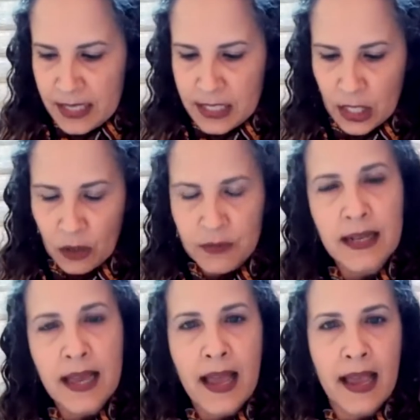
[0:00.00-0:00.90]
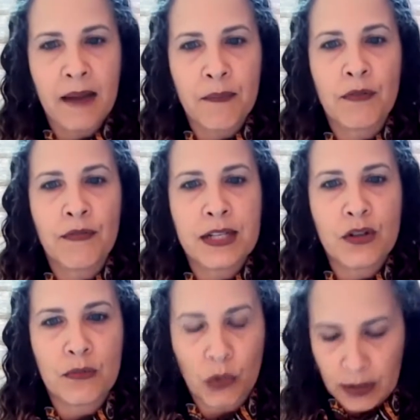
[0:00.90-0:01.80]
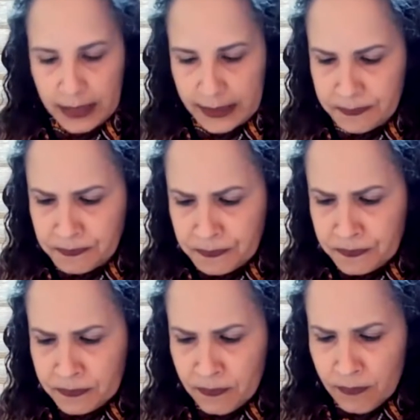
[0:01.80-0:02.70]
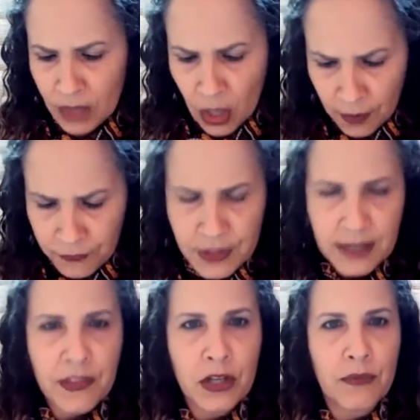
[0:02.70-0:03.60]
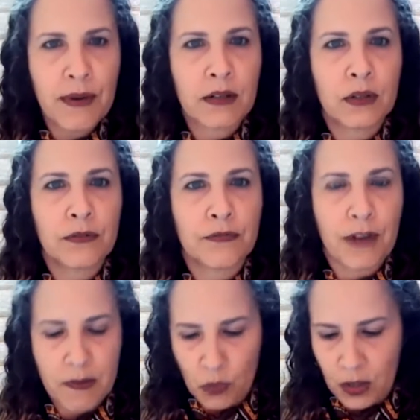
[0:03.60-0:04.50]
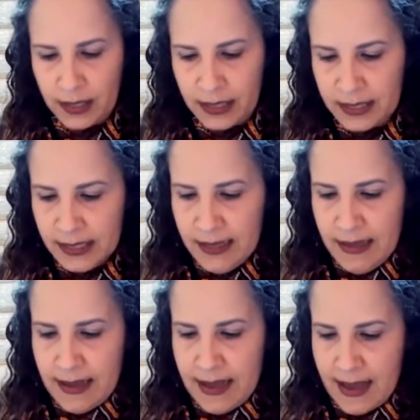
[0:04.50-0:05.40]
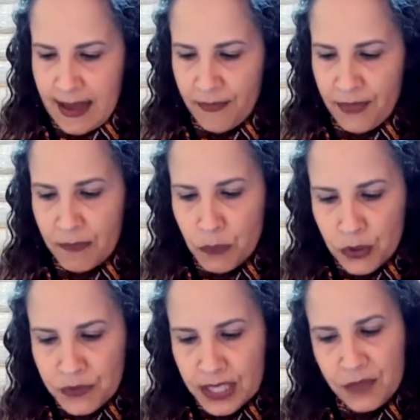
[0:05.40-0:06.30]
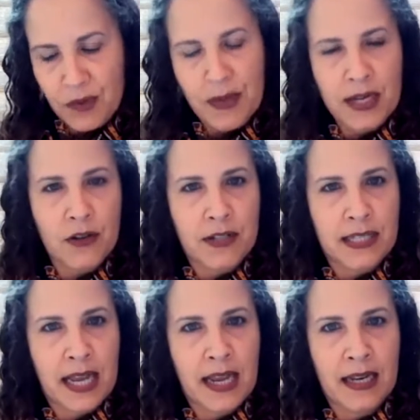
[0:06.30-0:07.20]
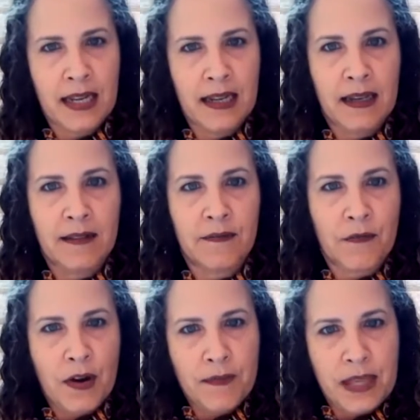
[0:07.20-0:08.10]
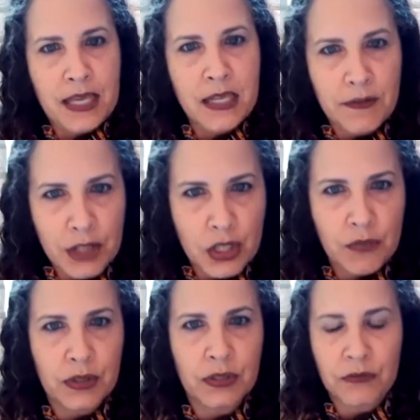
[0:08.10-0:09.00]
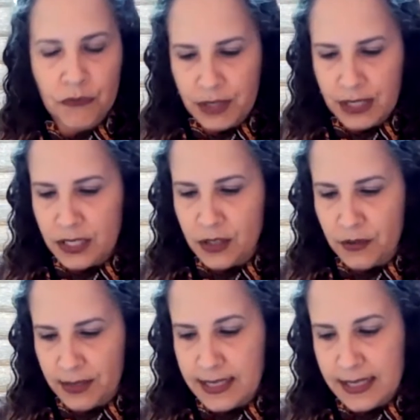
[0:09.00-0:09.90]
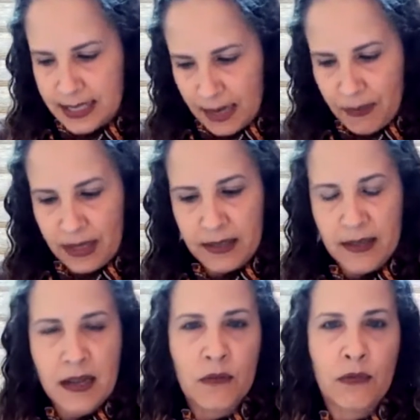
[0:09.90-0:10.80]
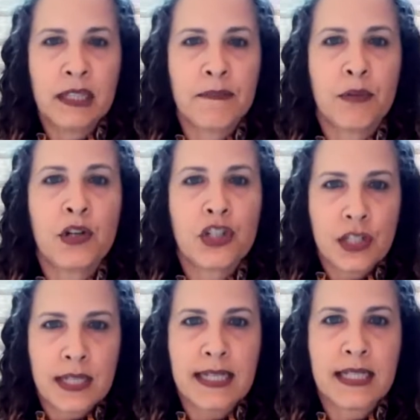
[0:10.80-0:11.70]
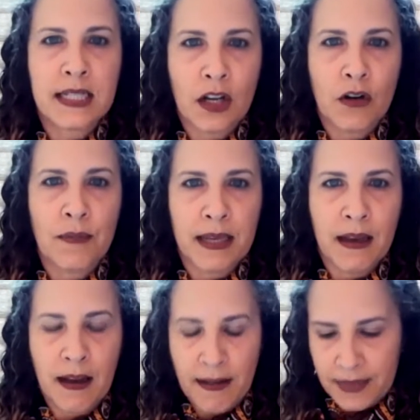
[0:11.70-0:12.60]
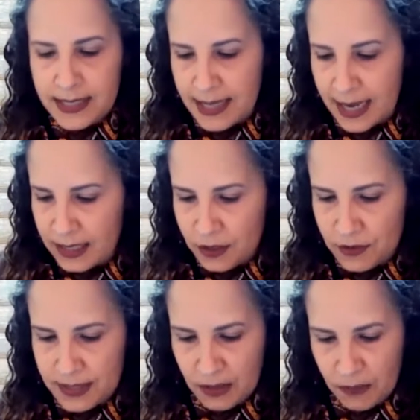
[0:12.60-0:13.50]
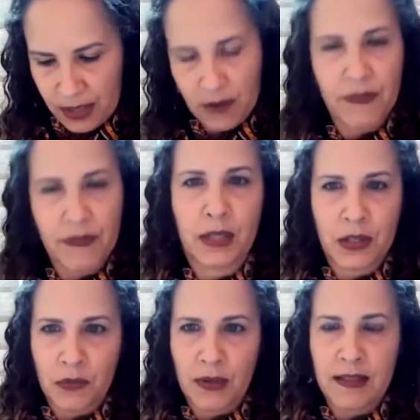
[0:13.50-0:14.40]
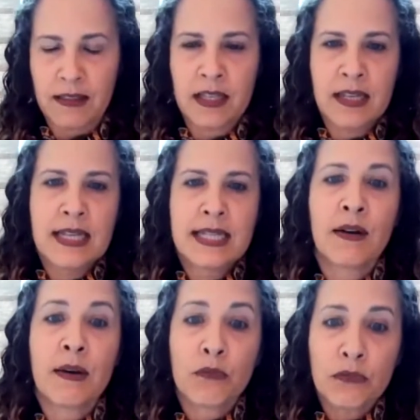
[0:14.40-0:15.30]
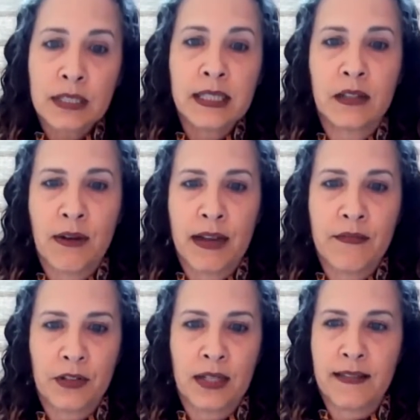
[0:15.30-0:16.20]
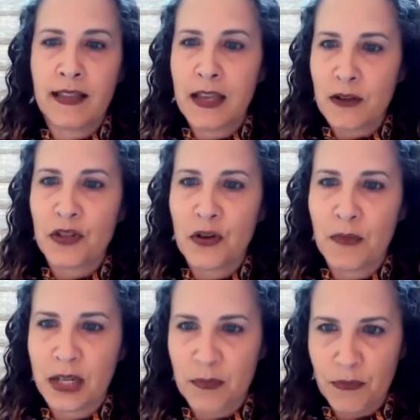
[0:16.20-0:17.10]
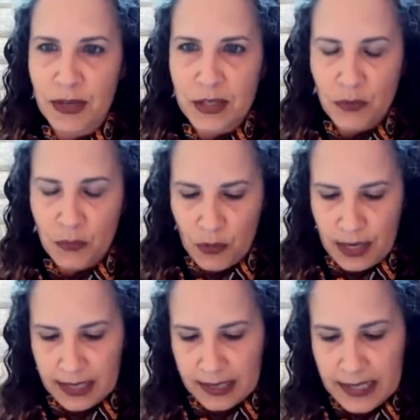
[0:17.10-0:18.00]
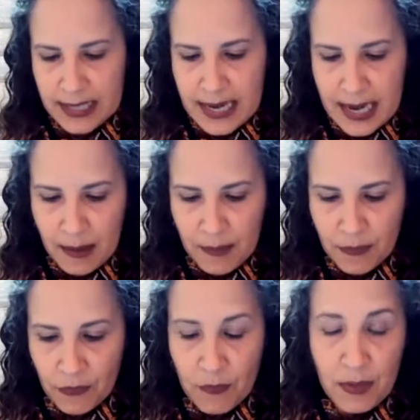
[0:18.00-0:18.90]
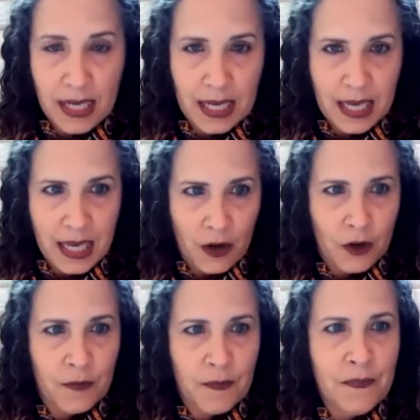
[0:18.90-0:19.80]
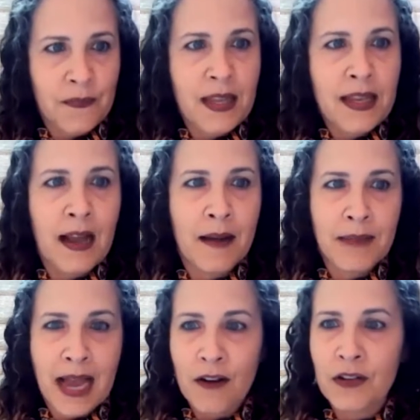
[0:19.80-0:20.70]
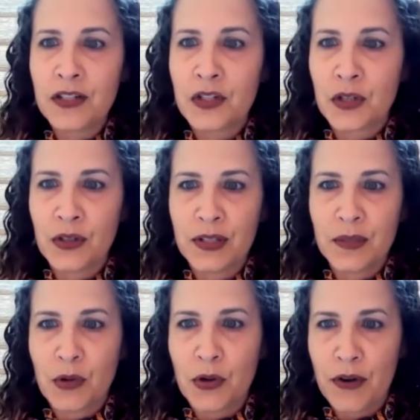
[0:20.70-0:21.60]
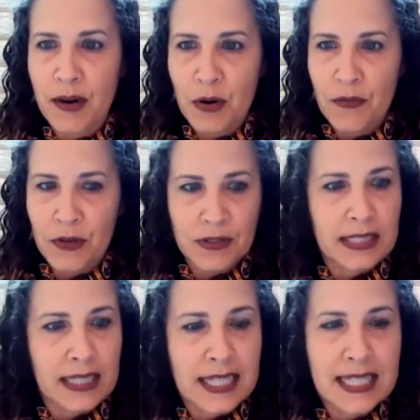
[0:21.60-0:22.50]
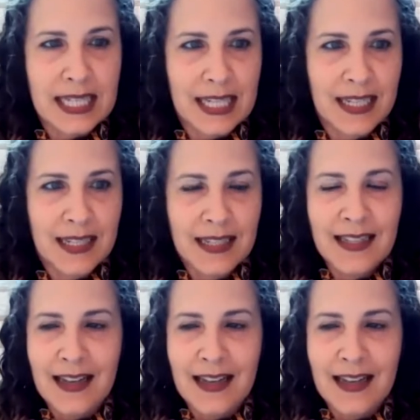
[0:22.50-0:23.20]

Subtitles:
So today, Professor Morgan offers a theoretical framework that moves us from understanding from the individual really to the systemic, really pushes us to go beyond the silos that we are familiar with. So I'm really grateful. I thank you so much, Professor Morgan, for being here. I'm now going to turn the program over to Lindsay.